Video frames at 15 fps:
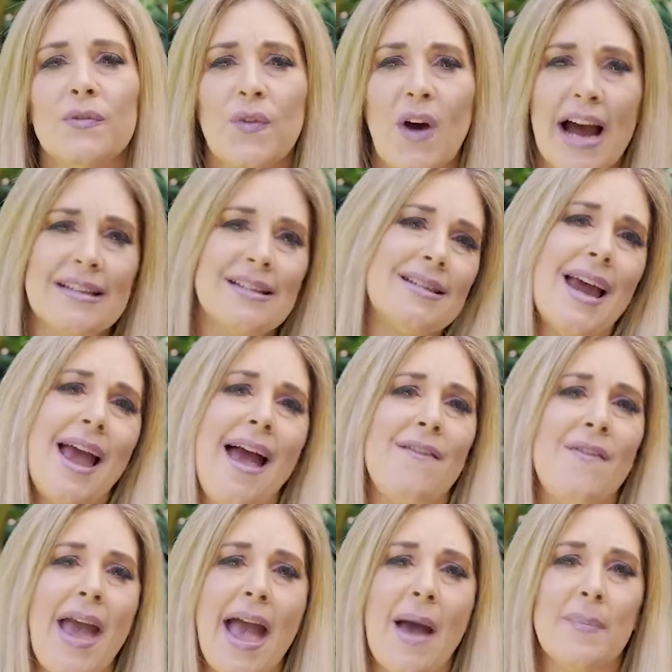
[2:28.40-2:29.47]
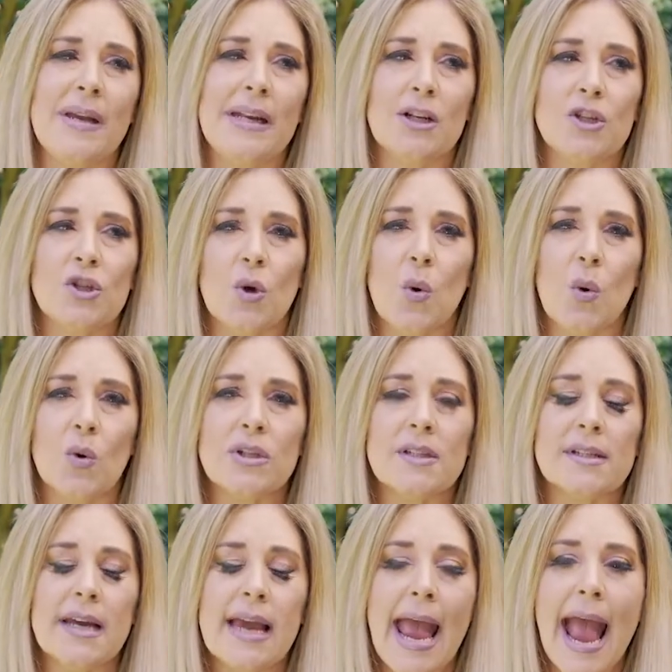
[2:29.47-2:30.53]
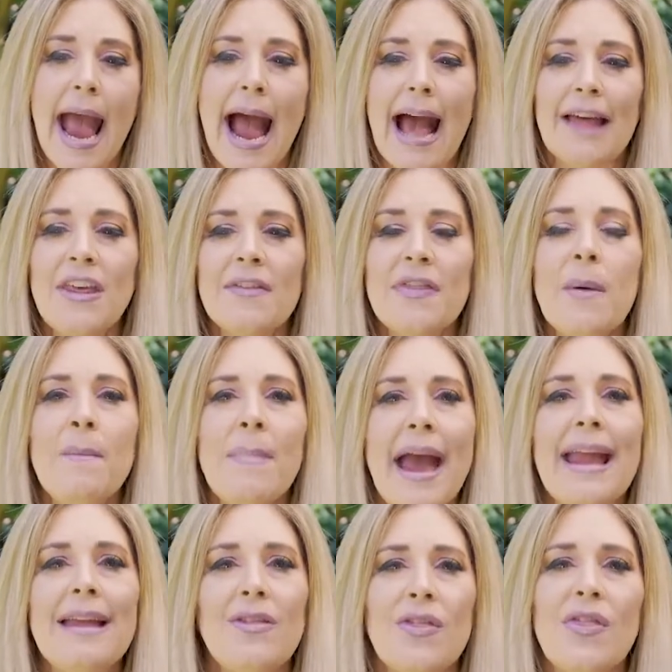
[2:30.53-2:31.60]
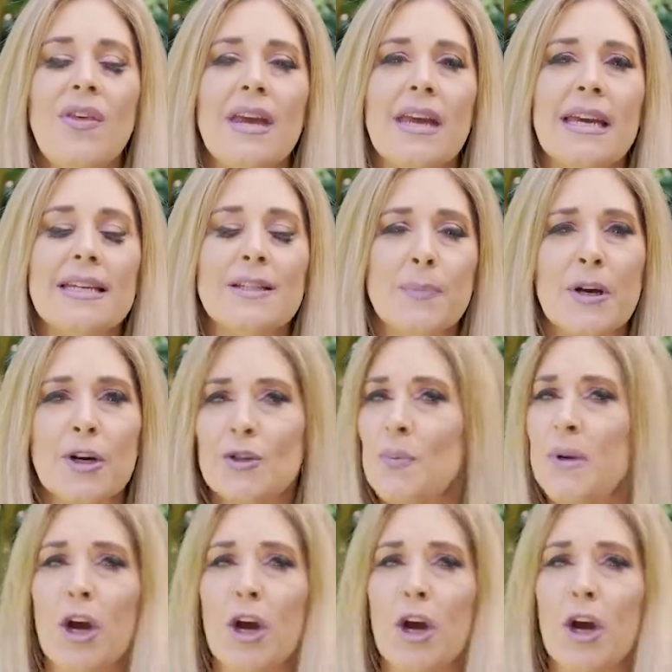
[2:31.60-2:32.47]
for us to have a happiness course? I think the main thing is because we